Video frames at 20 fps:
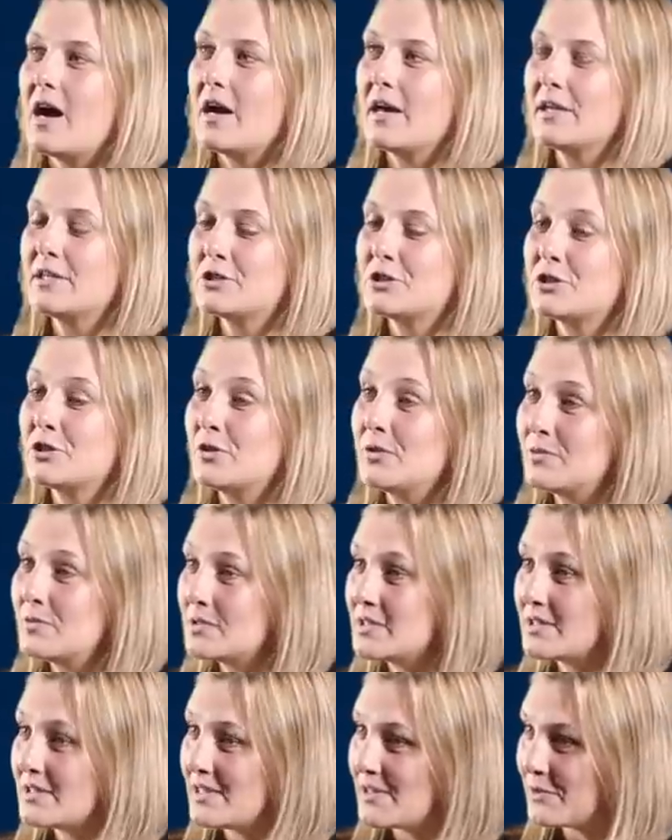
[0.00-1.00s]
I
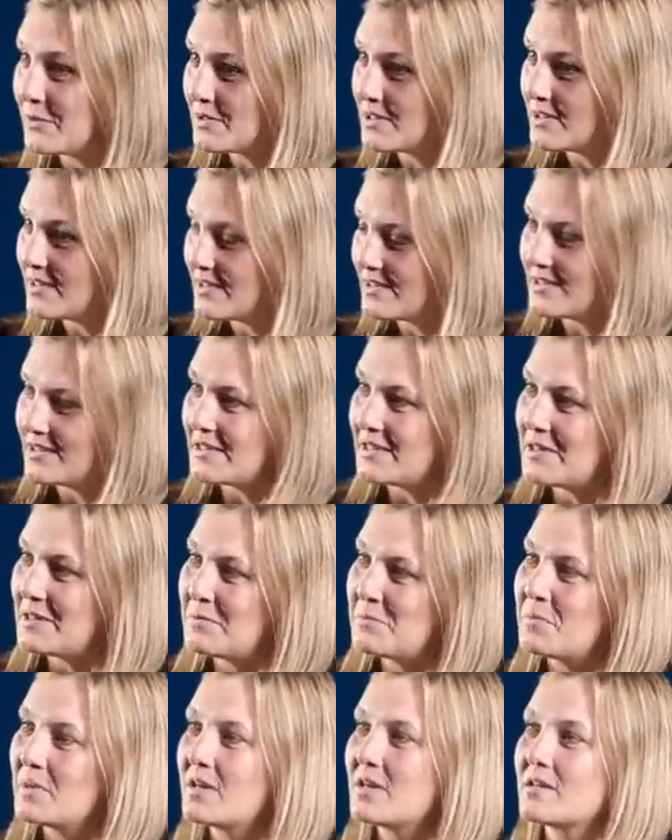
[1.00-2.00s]
chose
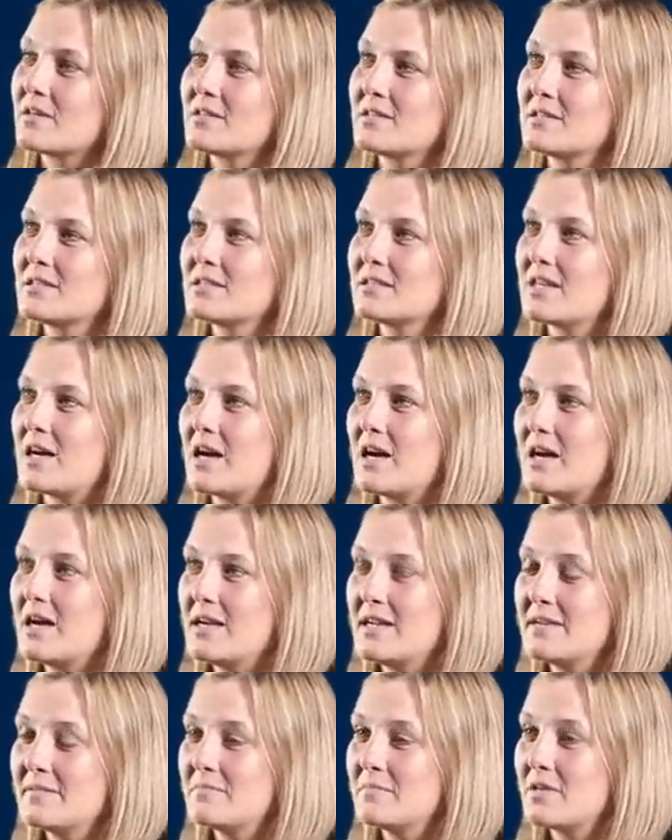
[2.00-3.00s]
COTC because
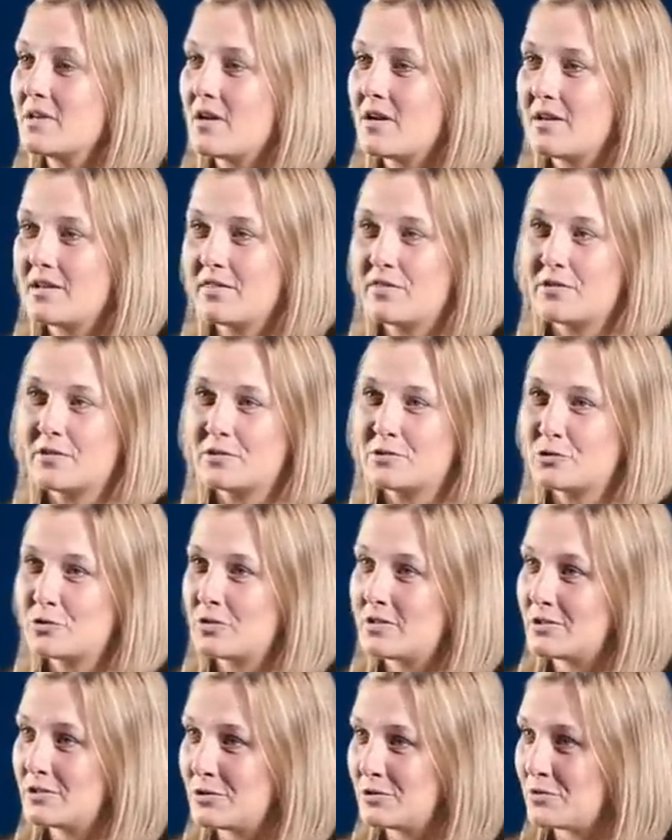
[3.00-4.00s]
I am not the
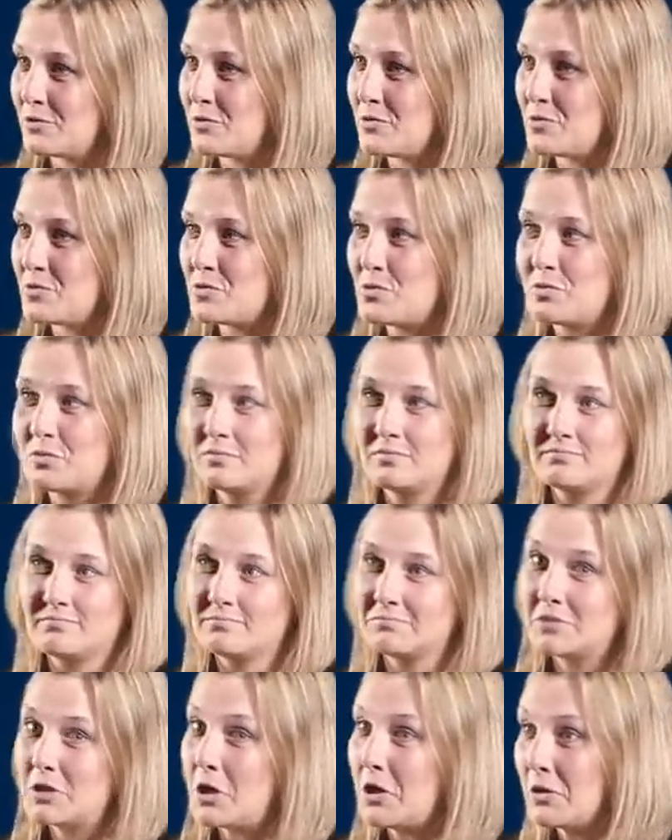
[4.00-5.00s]
traditional
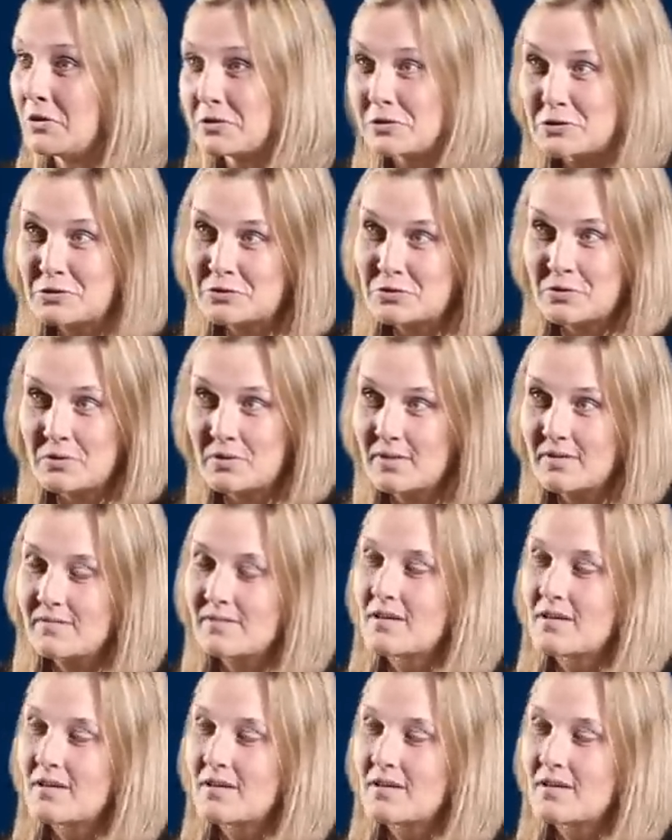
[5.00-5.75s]
college student.